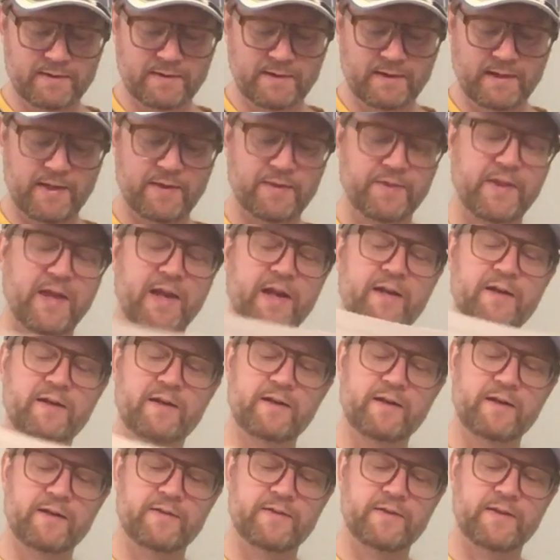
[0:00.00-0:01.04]
And
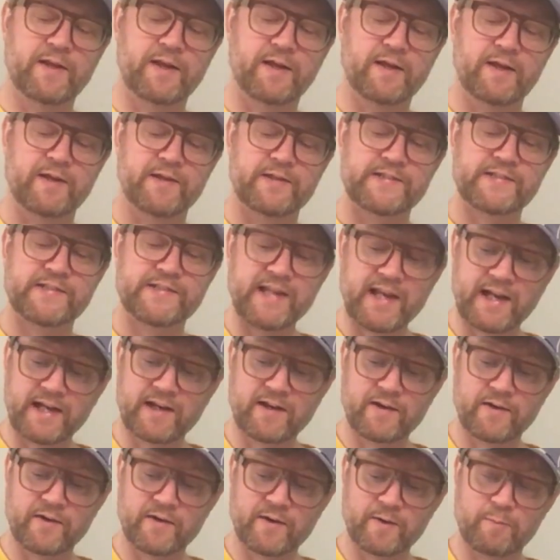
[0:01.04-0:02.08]
then the
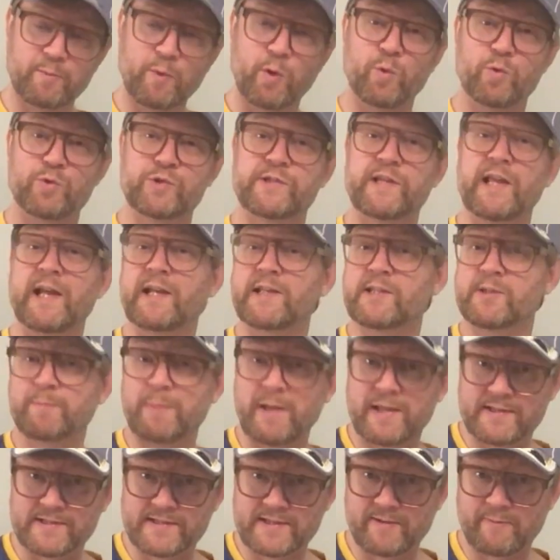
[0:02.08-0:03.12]
second most
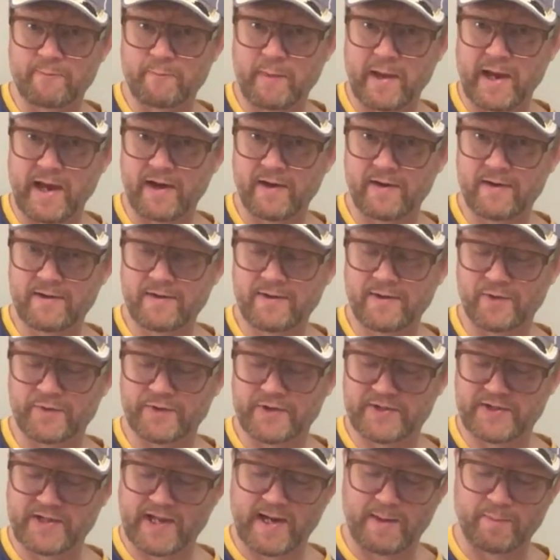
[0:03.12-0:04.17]
expensive beer on the
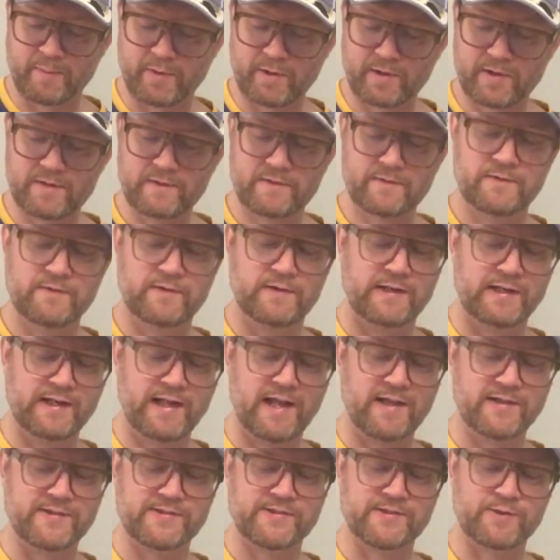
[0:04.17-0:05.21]
table,
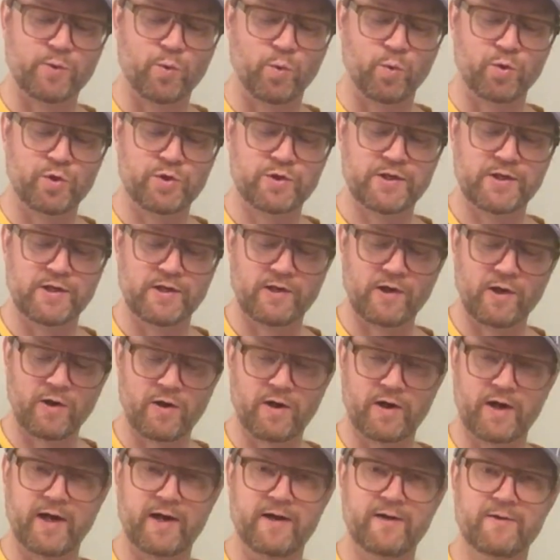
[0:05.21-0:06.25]
Landsort
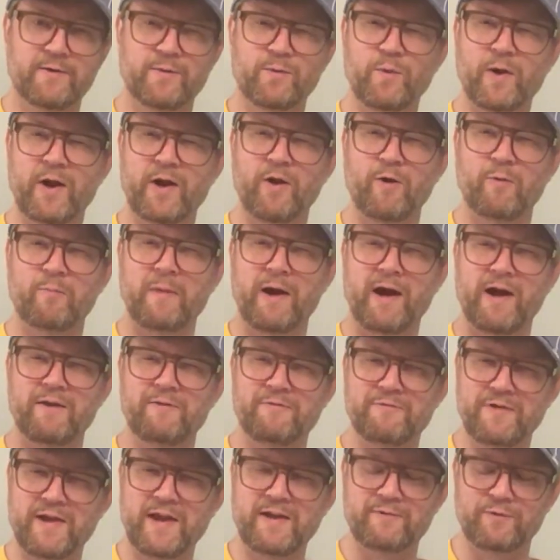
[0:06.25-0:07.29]
Lager, one of my
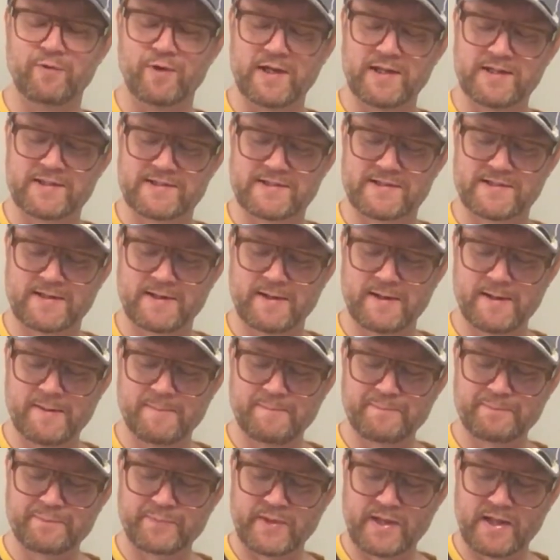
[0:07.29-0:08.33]
favorites
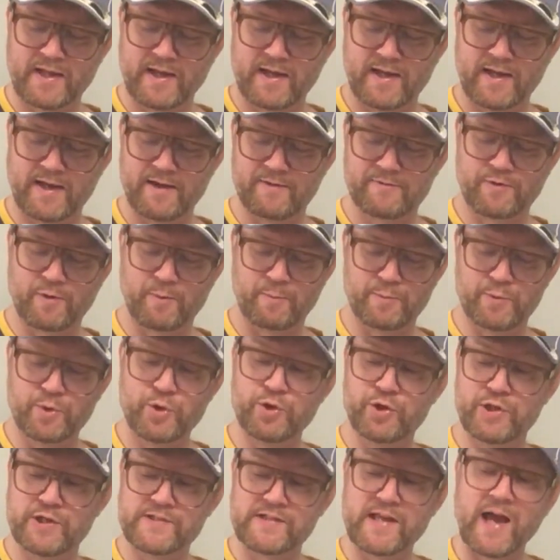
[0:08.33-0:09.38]
from
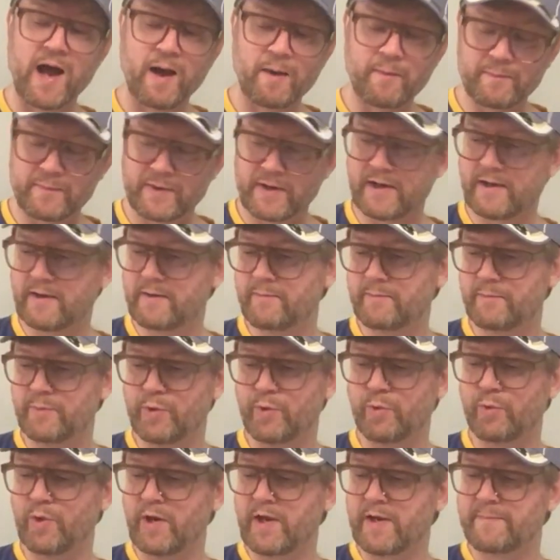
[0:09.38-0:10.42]
Nynäshamn
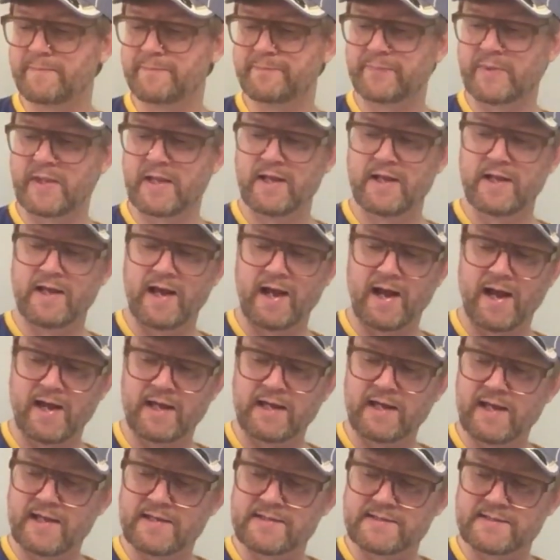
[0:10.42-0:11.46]
Brewery. I
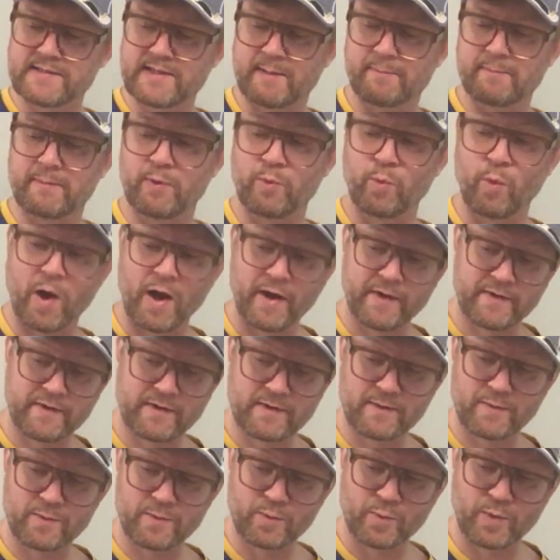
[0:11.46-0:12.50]
guessed number 1,
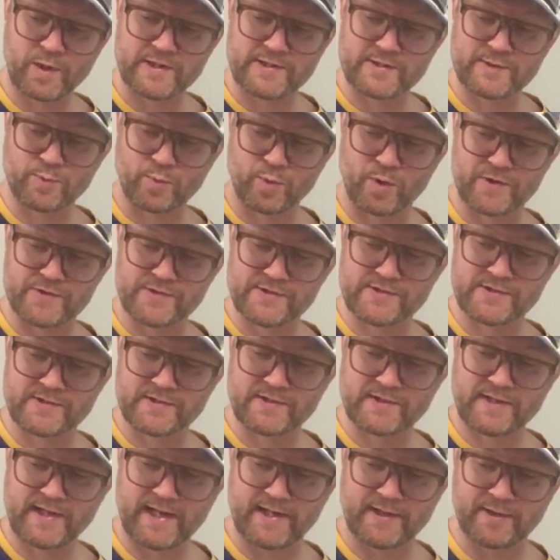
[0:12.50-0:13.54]
which was
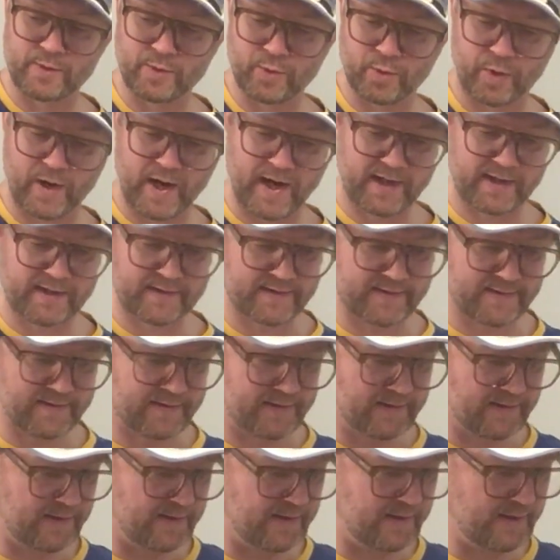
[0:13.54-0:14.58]
incorrect.
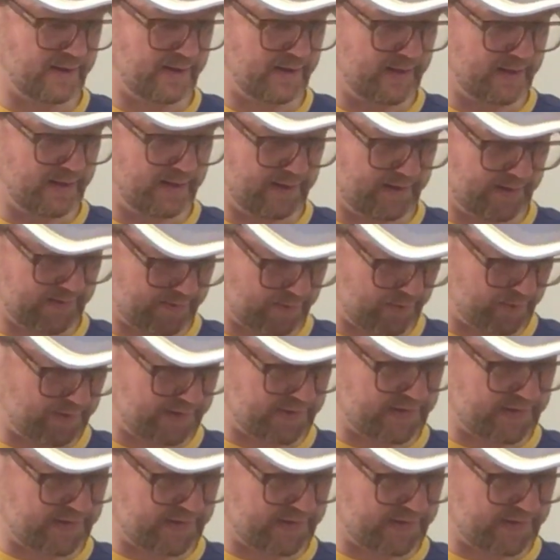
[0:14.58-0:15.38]
So it's